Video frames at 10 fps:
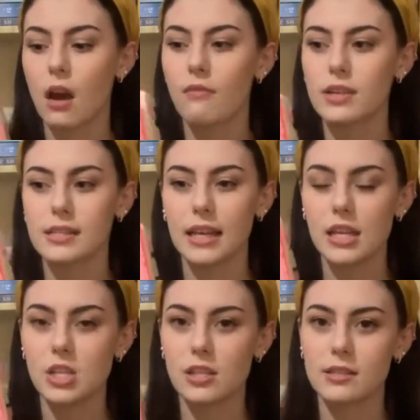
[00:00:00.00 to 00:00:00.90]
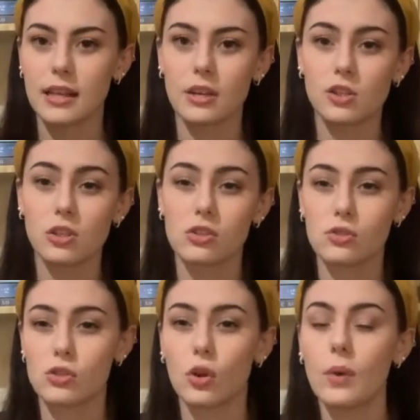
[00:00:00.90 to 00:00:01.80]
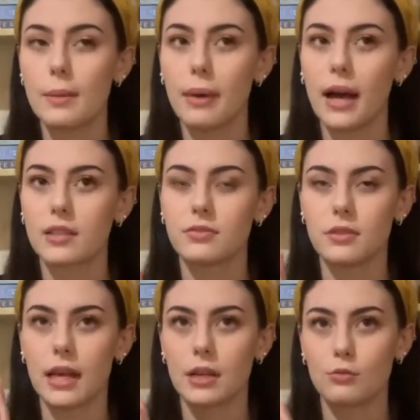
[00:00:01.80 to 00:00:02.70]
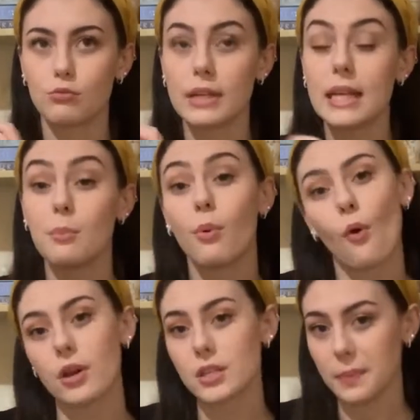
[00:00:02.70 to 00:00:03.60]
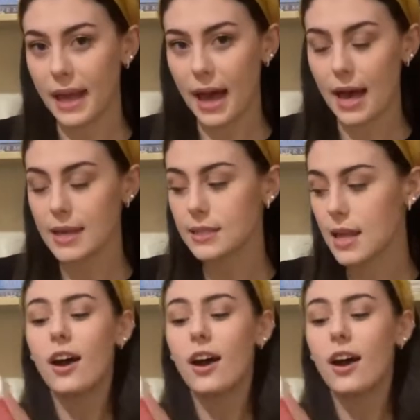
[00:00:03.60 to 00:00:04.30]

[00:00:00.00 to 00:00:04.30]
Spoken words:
conversations that are just so impactful and really important to be had.